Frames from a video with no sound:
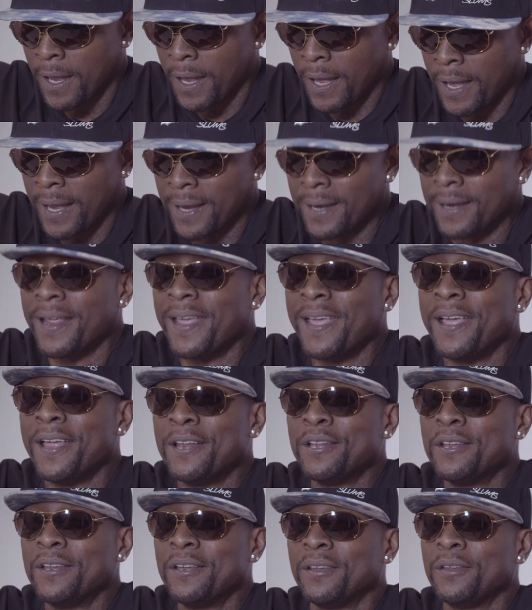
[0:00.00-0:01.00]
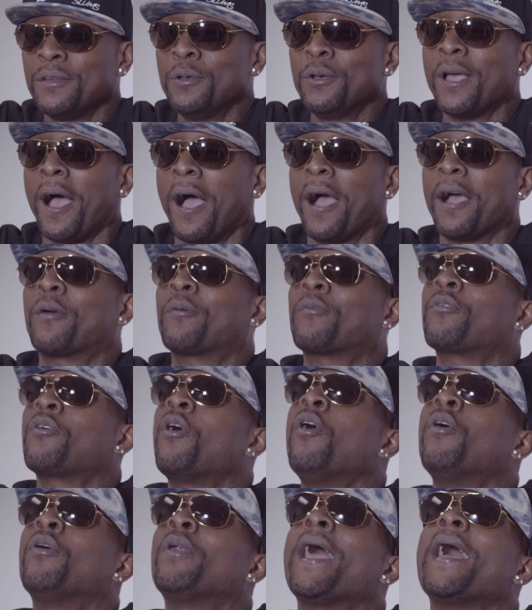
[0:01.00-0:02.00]
and then you got
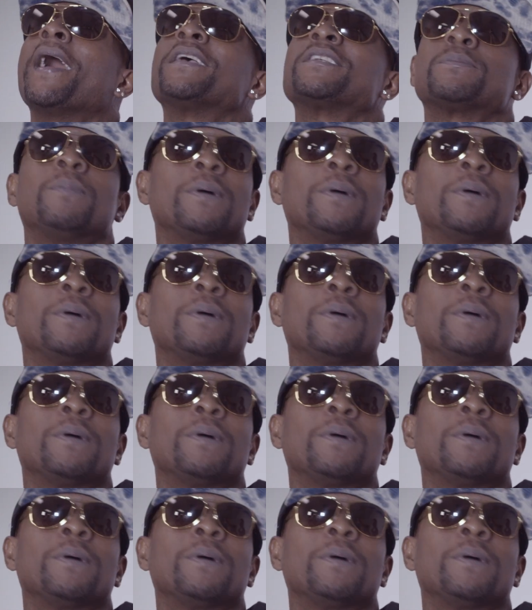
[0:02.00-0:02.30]
grown ass